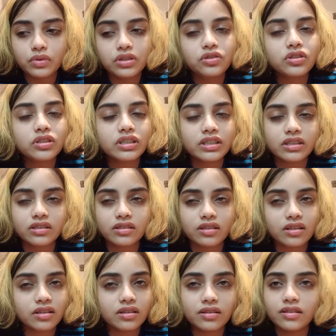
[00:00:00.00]
just
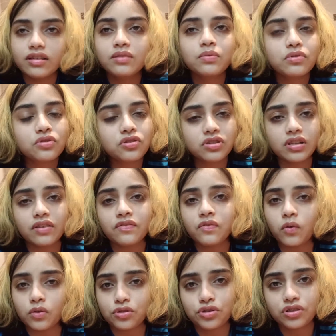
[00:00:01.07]
it was just
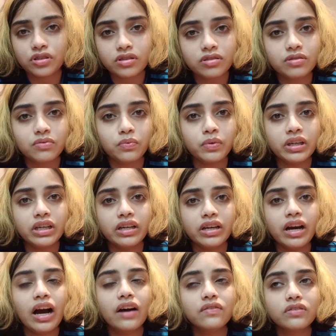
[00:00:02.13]
unfortunate we
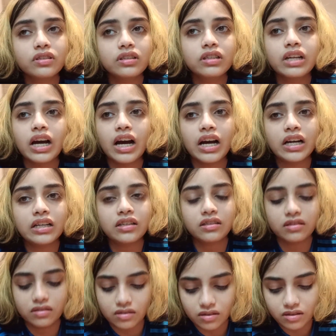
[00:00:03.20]
haven't
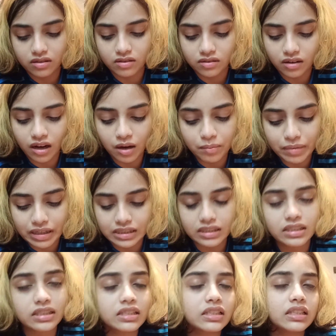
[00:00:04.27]
had our
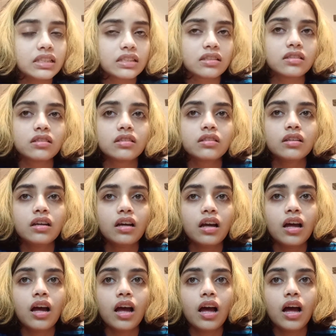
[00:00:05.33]
best season,
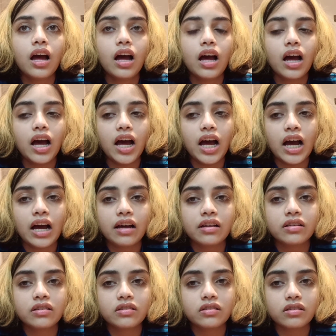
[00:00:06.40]

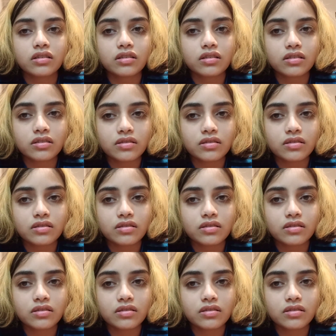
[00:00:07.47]
and